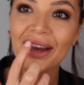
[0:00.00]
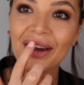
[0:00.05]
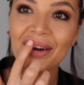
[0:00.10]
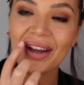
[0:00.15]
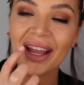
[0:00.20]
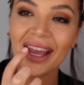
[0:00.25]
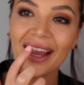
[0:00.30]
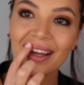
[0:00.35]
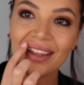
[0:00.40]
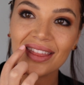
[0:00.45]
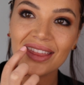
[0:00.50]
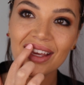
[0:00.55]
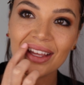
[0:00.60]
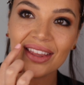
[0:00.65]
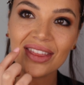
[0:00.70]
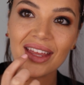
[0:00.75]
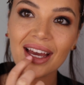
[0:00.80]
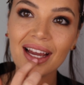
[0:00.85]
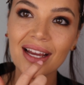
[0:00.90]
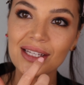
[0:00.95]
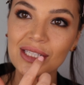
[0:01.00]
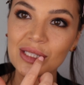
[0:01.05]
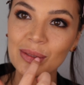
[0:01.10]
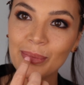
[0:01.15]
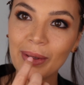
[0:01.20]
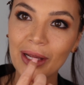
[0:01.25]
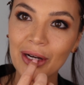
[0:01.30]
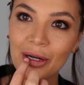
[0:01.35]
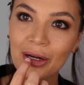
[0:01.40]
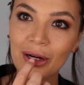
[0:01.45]
Okay, I think that is
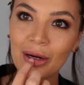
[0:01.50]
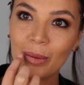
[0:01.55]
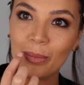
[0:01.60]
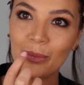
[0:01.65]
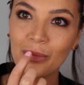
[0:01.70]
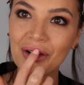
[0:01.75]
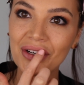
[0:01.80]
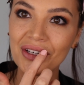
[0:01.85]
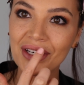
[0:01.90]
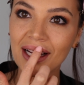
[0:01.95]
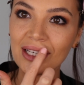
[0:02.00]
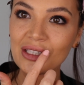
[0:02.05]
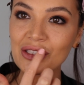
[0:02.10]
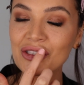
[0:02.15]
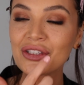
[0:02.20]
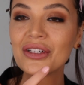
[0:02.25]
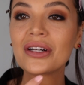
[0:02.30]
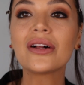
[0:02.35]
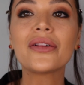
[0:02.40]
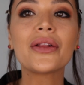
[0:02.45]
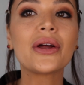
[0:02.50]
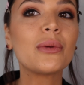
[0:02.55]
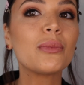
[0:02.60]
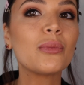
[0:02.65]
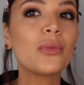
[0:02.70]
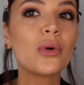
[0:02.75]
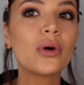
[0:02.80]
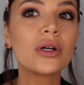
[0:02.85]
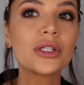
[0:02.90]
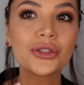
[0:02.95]
better, more natural and
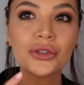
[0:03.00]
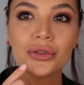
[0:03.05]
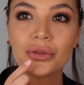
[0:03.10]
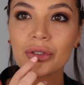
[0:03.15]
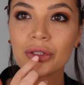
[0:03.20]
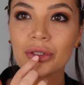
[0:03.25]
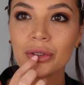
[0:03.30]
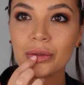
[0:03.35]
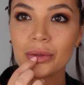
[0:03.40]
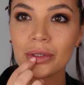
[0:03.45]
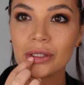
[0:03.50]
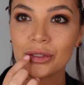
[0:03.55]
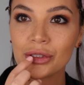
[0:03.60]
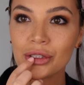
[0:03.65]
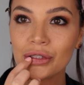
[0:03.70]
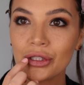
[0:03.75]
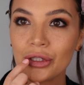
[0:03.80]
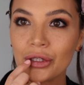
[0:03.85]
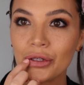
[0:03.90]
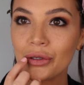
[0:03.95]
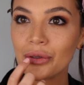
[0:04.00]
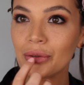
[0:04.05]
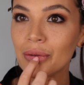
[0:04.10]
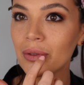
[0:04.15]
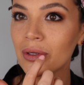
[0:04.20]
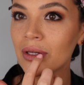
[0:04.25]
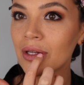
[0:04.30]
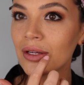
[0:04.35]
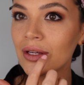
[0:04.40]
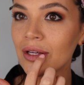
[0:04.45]
more true
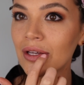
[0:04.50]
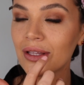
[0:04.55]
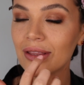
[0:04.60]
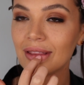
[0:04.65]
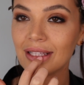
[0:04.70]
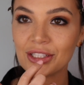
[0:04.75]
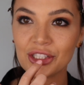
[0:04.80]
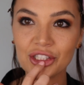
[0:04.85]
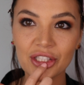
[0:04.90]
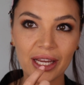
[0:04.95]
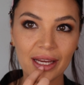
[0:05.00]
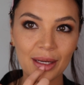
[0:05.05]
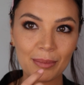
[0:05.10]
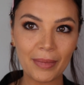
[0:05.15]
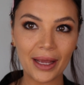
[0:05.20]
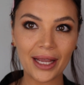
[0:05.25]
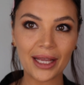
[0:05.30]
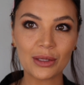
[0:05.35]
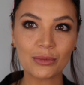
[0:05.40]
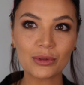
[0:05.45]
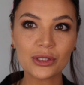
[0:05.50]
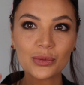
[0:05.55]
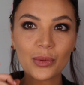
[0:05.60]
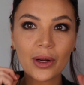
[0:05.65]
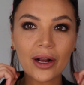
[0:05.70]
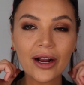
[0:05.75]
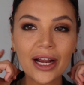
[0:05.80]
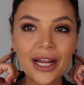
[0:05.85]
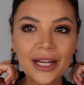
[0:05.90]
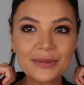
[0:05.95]
to the shade Meghan was
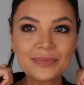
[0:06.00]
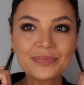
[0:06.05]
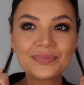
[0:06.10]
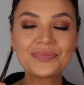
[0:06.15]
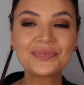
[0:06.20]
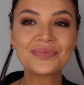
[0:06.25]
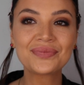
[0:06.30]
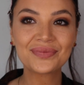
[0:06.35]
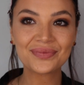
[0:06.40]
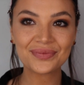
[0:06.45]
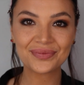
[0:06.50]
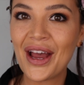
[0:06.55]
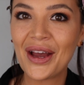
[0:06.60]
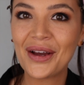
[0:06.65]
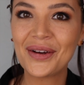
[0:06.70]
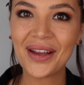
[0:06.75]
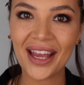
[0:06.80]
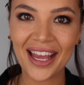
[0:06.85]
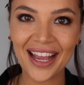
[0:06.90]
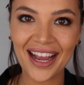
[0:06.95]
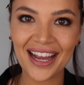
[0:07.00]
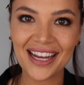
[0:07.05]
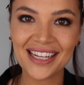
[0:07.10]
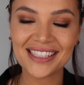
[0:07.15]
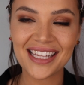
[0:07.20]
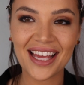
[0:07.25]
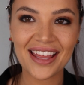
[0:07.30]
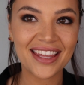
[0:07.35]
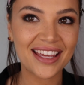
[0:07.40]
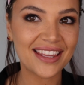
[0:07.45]
wearing. Okay
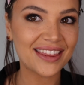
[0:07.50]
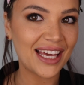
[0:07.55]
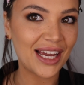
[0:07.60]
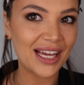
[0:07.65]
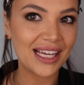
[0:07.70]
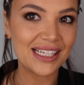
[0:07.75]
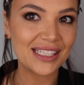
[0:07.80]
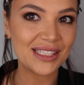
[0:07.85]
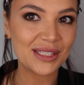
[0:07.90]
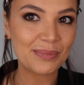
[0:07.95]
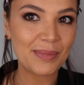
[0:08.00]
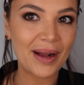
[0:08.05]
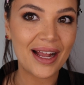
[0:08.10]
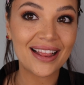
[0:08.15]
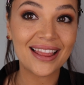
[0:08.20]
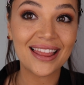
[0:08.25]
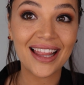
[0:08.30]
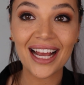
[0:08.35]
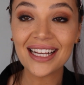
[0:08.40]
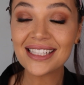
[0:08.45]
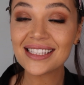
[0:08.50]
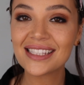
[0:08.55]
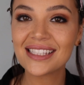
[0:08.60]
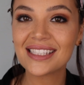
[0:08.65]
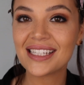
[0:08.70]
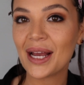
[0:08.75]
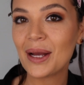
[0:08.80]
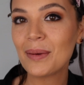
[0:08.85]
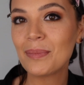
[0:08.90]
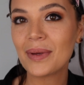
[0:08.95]
guys, I think that is my last
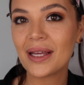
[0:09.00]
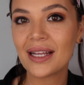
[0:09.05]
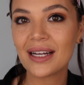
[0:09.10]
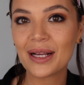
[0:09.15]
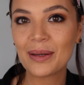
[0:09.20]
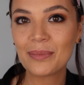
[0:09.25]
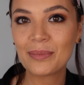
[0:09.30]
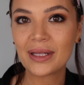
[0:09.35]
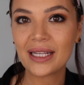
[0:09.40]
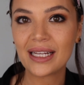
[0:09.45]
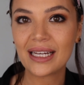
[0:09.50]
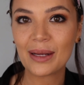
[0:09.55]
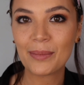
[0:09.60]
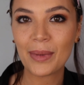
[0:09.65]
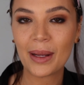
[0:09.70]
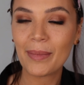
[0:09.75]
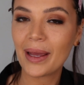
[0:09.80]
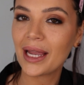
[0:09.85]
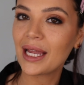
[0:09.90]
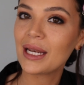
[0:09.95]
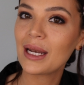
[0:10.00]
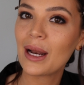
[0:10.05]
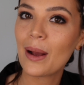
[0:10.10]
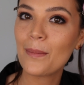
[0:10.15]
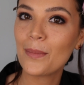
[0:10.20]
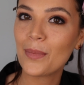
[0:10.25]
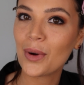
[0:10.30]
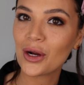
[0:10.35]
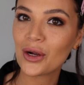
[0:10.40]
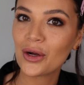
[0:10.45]
step in completing my Meghan
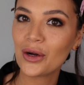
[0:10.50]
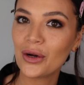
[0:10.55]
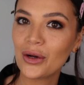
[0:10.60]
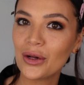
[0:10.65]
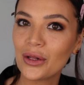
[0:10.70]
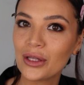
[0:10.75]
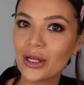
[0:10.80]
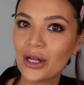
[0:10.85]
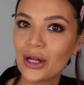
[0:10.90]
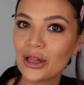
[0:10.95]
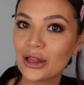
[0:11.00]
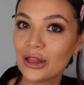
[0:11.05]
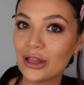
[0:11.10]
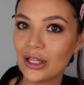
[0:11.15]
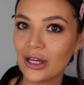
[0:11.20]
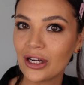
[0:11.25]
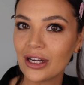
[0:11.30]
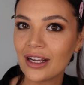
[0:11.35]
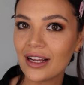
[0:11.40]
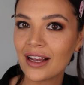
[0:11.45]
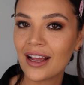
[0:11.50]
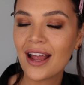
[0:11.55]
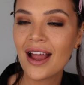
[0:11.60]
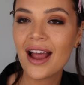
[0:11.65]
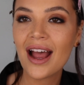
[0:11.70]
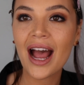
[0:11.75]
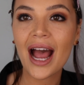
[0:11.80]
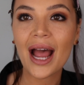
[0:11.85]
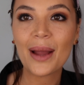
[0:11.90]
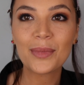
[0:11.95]
Markle look.
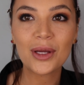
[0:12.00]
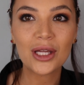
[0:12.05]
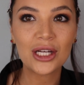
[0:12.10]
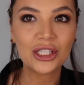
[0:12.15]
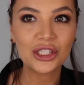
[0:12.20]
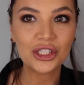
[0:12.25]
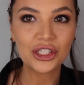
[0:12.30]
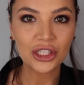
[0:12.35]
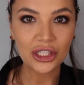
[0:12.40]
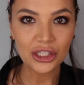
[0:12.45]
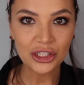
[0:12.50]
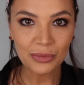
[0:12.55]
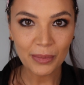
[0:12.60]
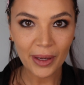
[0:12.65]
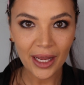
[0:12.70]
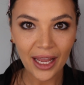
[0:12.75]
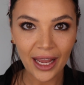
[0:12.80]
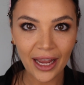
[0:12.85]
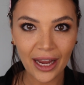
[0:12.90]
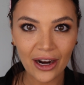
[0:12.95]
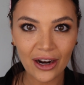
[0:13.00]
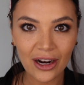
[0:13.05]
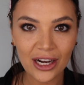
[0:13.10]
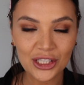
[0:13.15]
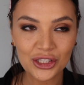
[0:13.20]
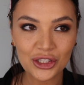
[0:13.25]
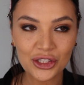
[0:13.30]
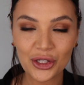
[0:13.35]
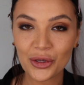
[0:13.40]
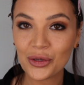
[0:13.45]
I'm gonna zhuzh my hair
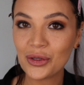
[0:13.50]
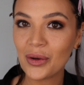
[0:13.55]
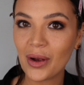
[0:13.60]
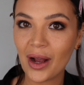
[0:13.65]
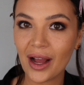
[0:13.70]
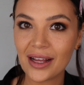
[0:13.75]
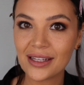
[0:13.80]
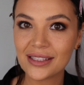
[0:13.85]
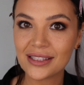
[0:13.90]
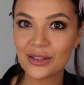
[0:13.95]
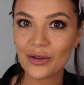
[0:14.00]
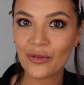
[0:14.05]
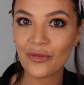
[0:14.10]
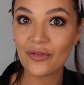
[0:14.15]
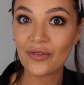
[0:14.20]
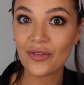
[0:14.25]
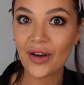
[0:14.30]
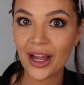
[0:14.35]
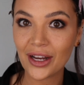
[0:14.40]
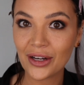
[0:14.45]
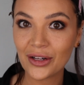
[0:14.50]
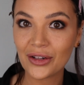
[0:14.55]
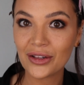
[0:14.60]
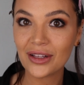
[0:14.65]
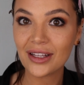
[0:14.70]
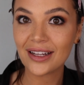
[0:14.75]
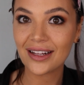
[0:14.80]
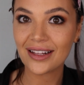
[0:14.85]
and show you guys the final